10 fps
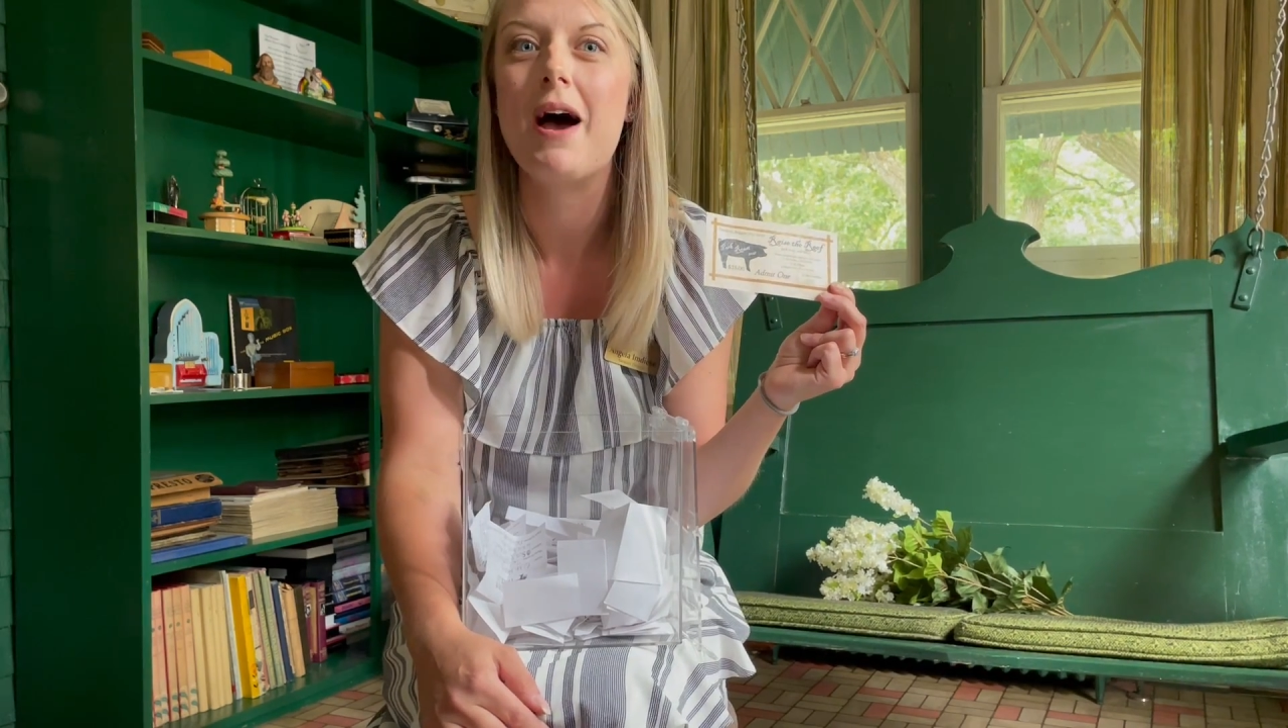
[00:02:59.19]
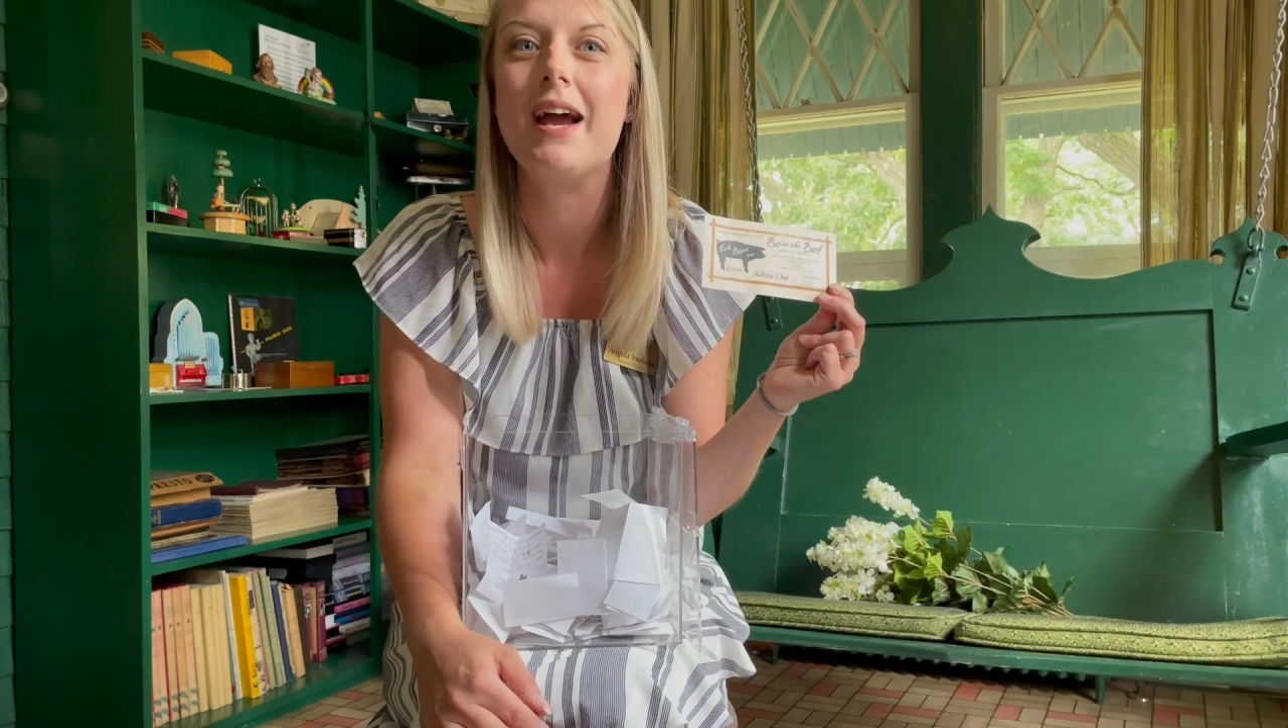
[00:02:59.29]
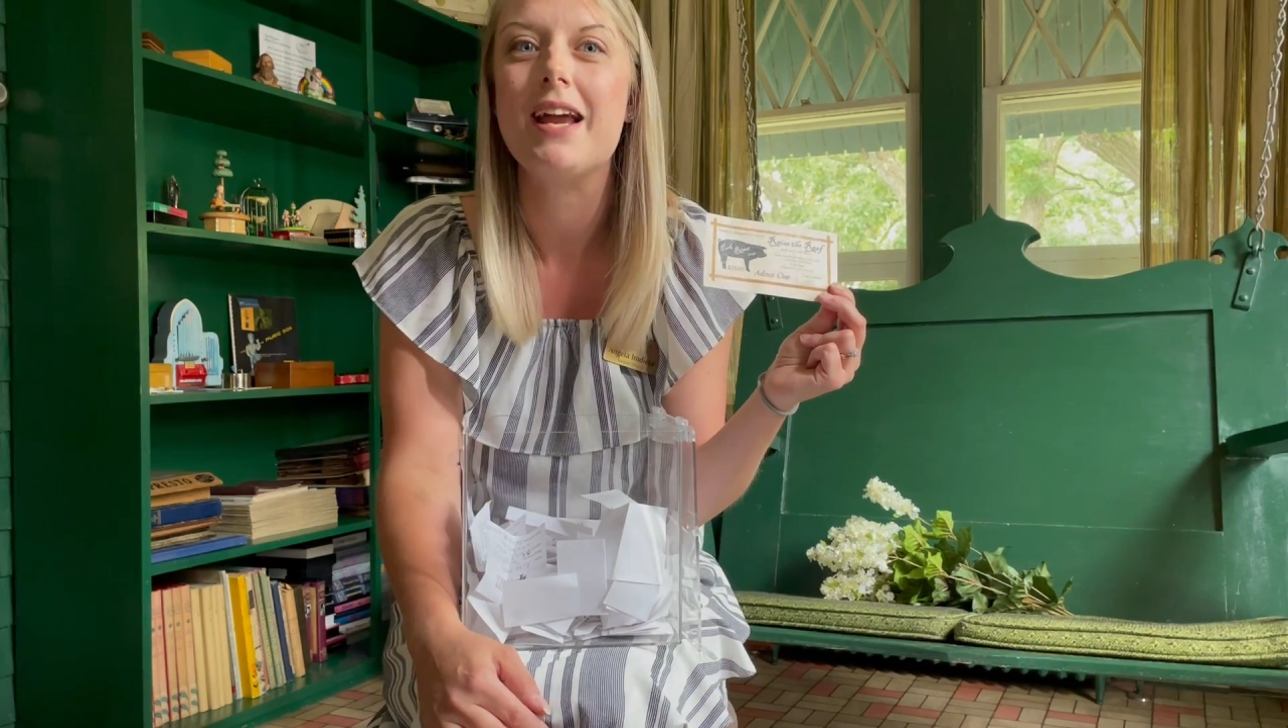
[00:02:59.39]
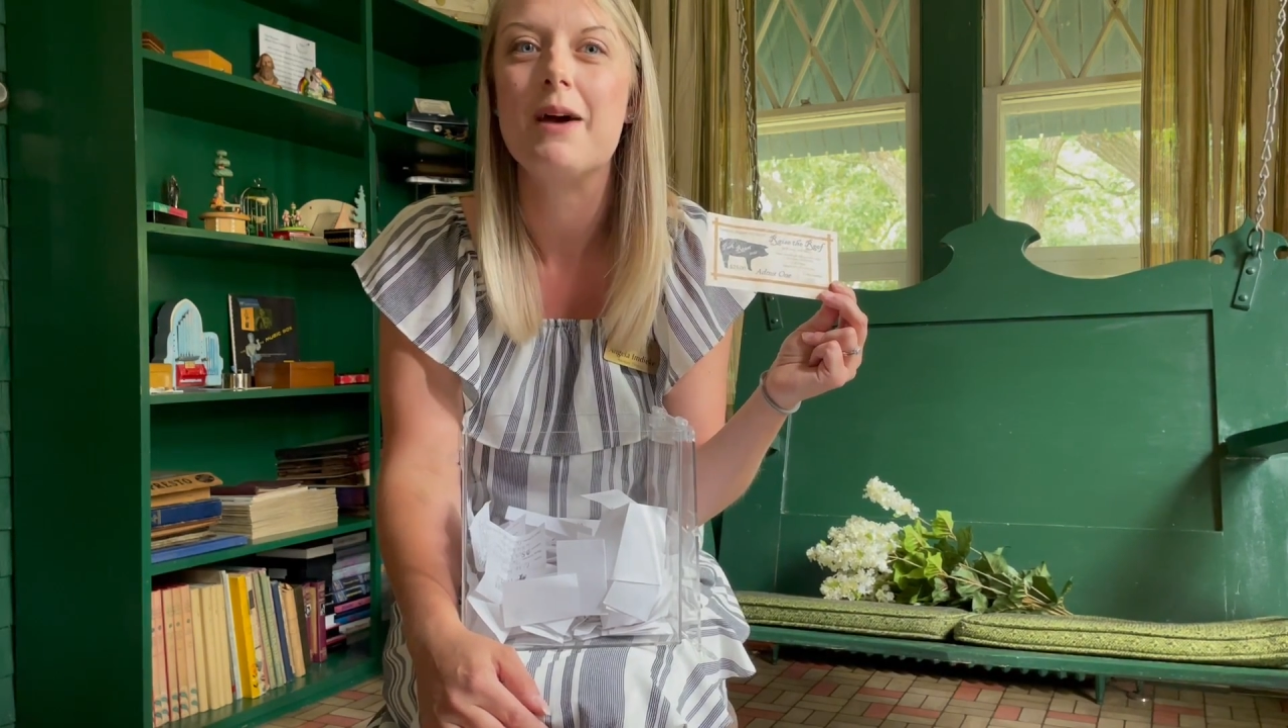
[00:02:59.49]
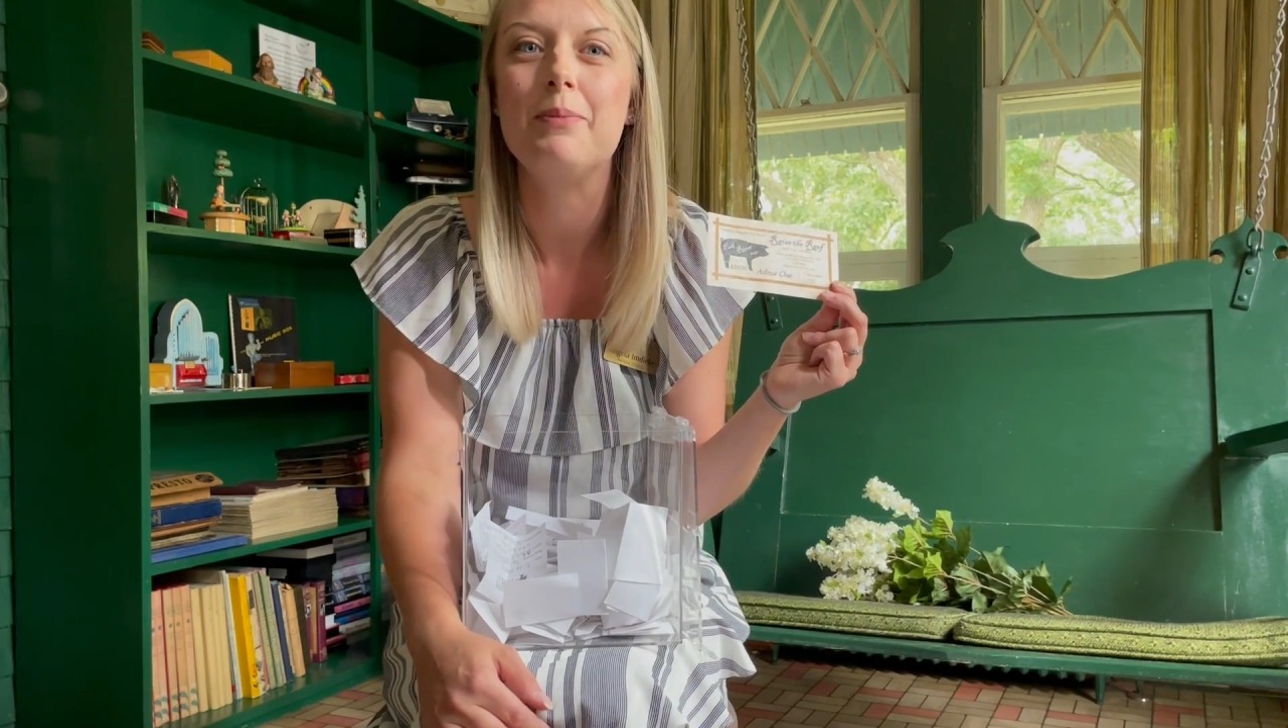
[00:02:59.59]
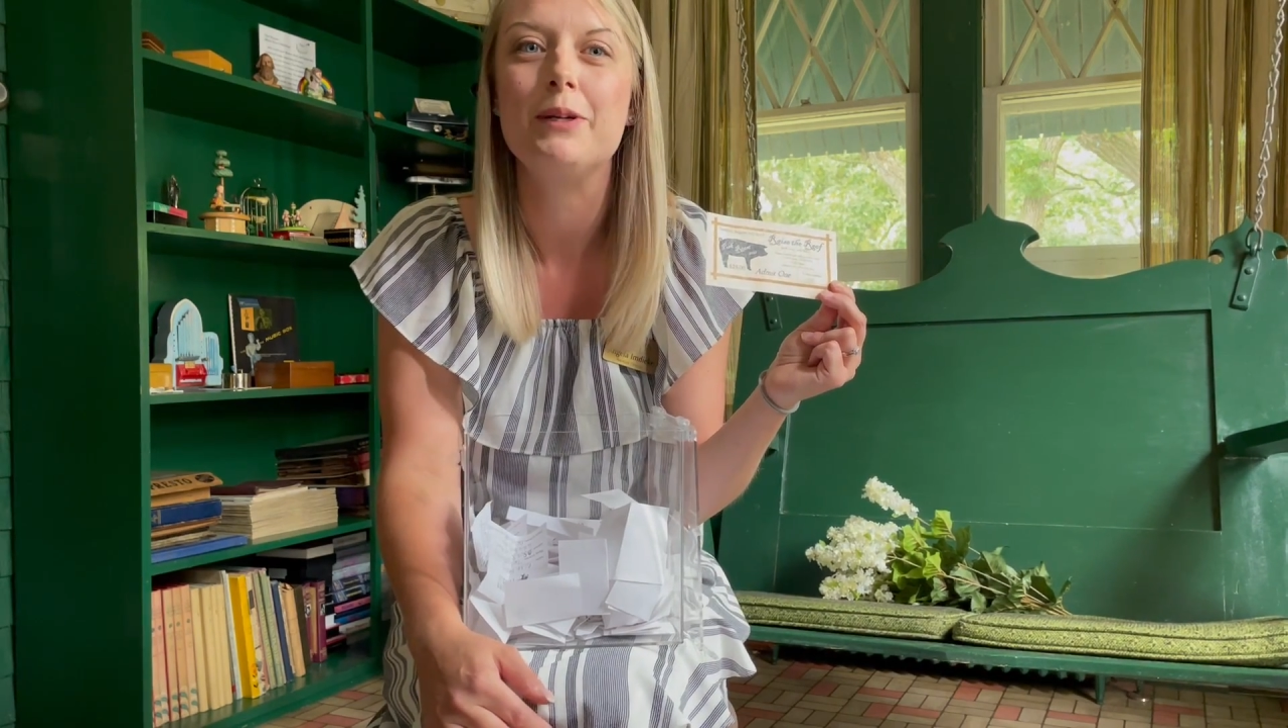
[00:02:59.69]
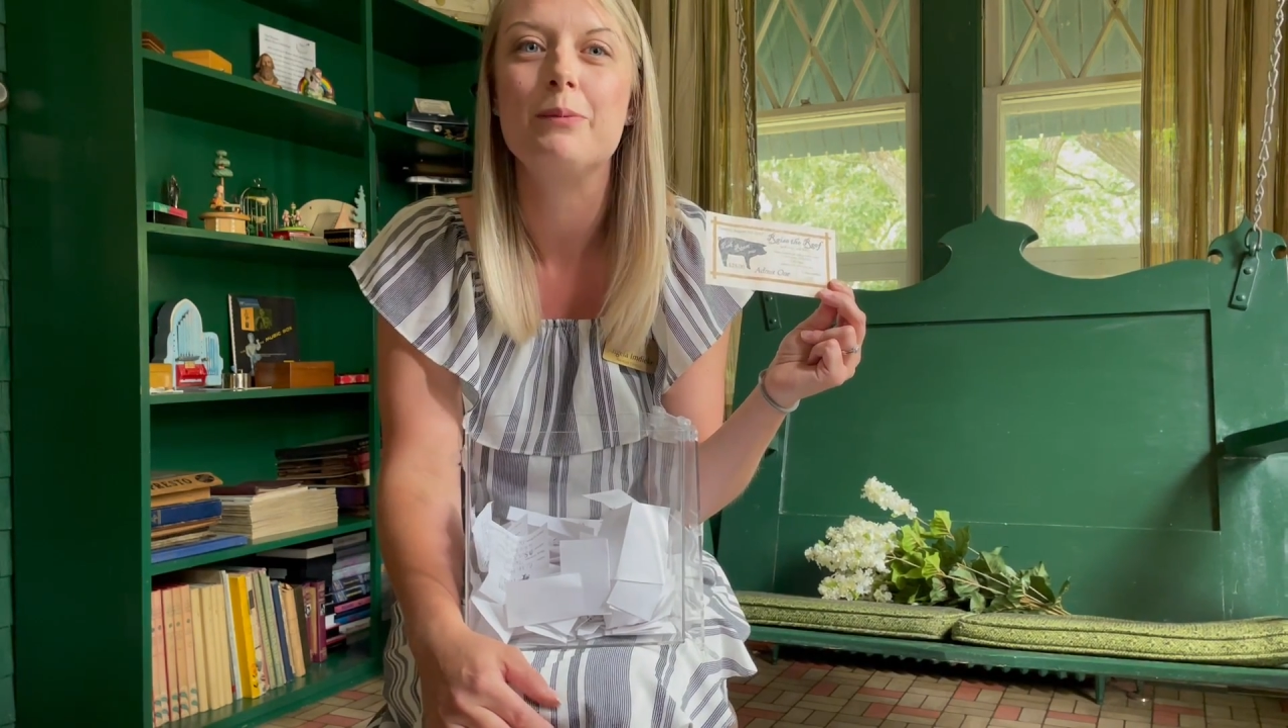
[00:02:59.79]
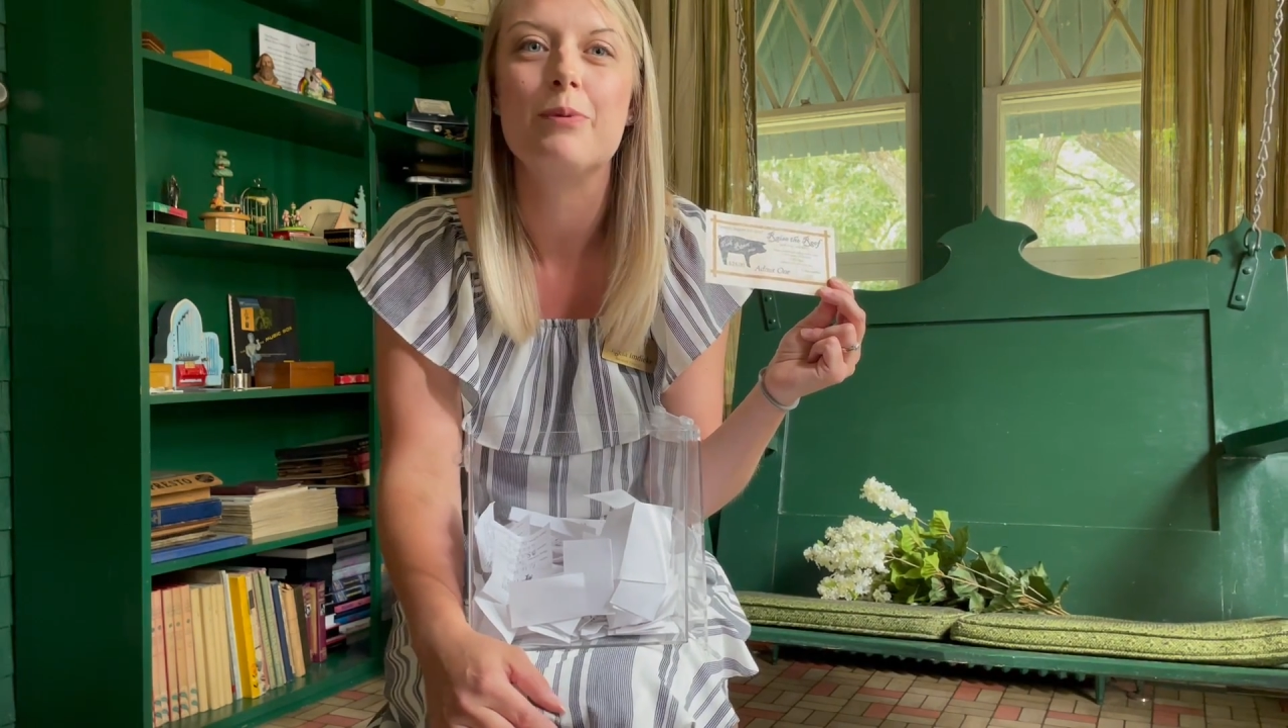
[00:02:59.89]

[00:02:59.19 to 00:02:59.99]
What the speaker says: pineapple,